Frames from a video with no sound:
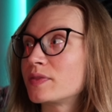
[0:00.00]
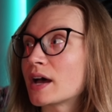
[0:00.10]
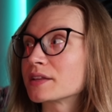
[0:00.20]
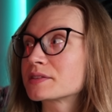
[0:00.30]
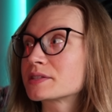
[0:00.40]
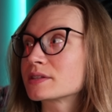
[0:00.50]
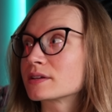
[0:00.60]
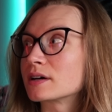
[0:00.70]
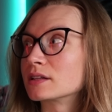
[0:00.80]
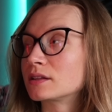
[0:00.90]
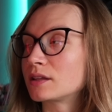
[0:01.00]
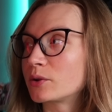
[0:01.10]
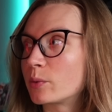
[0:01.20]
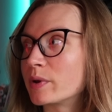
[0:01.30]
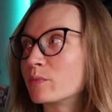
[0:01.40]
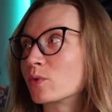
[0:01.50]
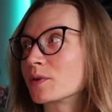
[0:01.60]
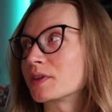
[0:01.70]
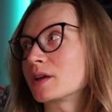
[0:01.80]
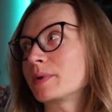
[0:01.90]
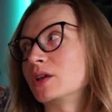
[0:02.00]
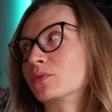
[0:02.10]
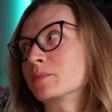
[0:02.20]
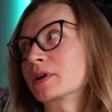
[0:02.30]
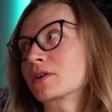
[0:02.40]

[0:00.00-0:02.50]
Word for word: That's a little bit more than I paid for my